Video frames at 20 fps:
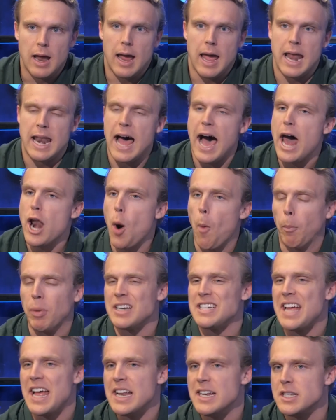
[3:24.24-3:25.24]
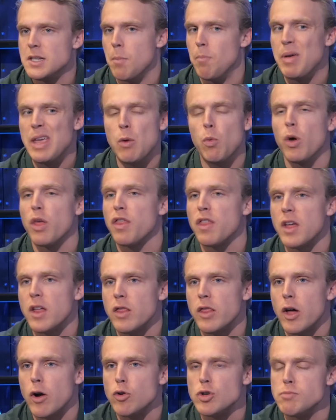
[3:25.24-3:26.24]
And I don't pretend to be within
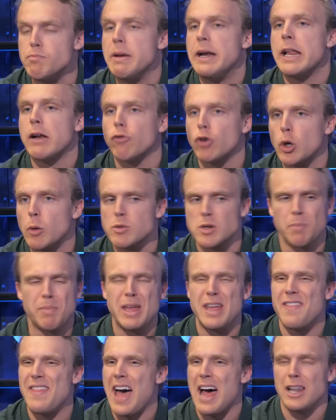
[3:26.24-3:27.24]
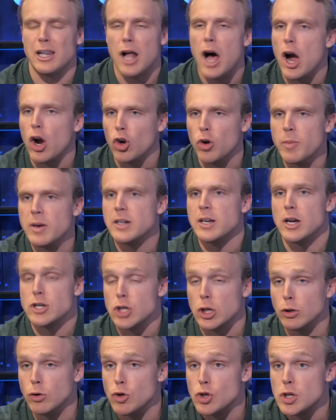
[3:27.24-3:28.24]
those meeting rooms or be in that locker room in
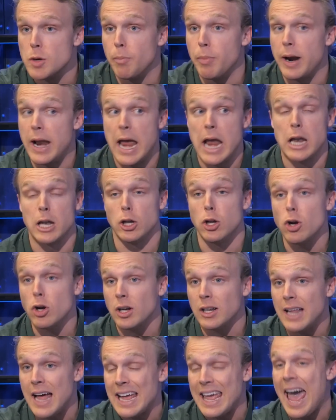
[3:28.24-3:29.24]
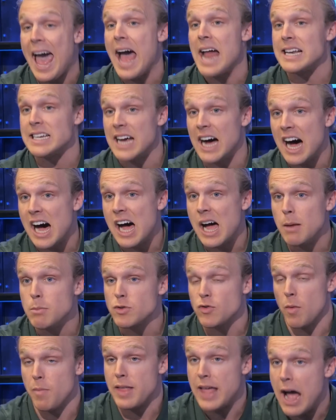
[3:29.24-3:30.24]
Tuscaloosa, but it looked like at times
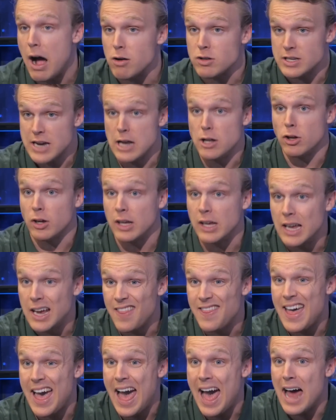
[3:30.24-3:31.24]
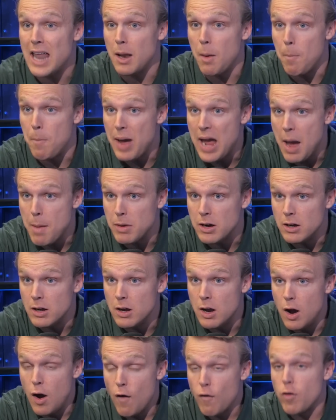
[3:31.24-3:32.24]
from the outside looking in that Alabama,
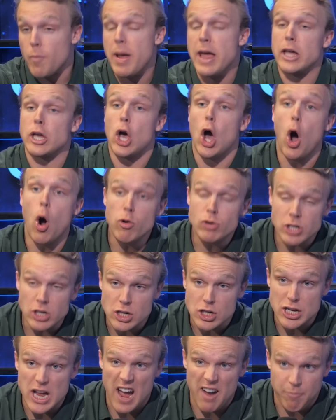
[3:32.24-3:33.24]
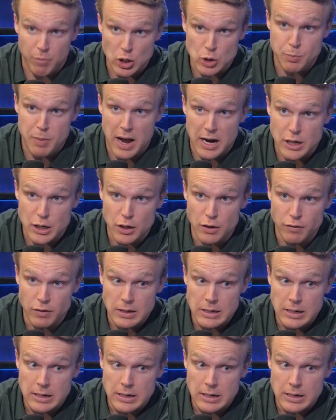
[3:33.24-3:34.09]
from a coaching staff perspective,